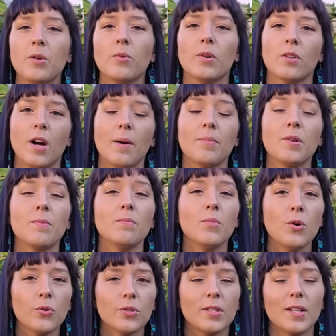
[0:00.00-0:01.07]
me what crop you're
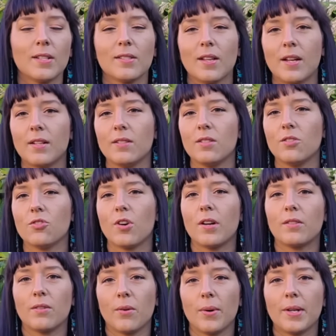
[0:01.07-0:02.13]
most excited to try
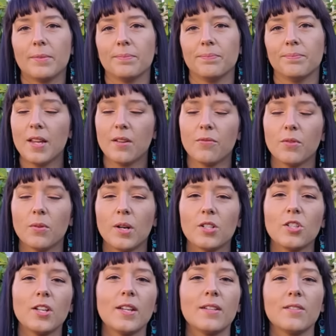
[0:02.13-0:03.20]
growing. Thank you for
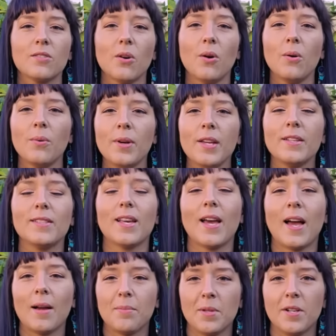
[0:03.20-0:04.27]
watching, and as always,
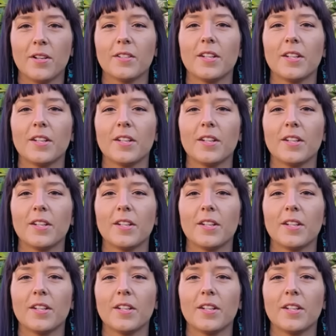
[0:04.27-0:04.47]
happy